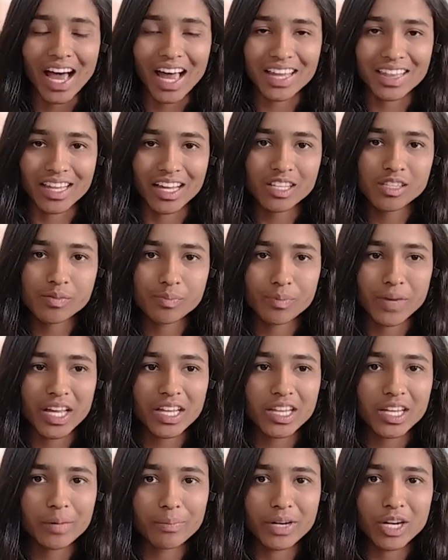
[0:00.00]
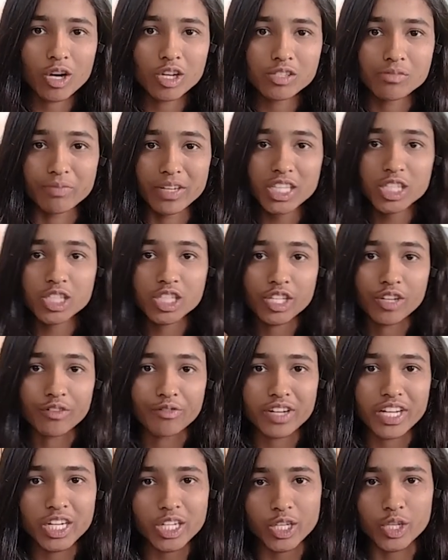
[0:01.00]
and that's mainly because with
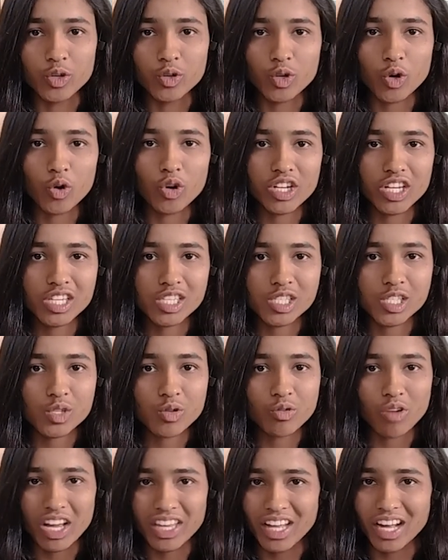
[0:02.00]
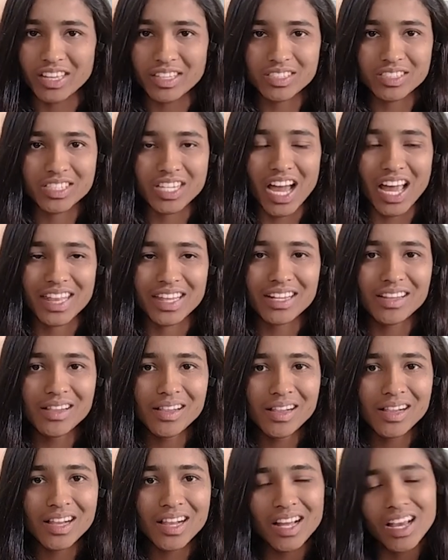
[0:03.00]
shifting tutorials to another channel,
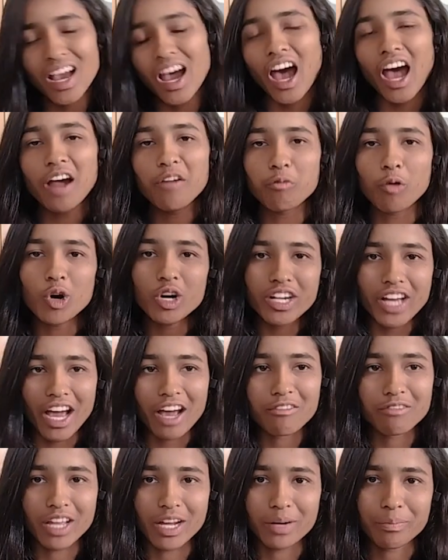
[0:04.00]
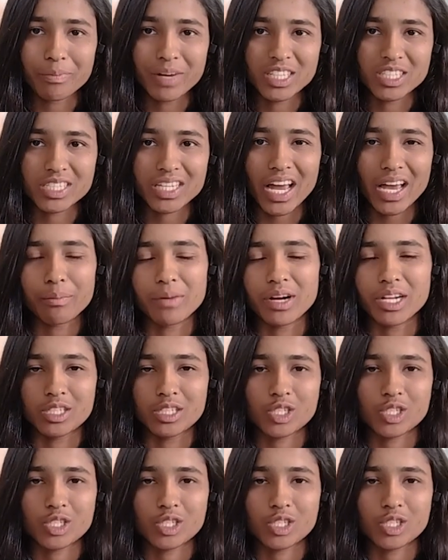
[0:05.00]
I won't have that much time.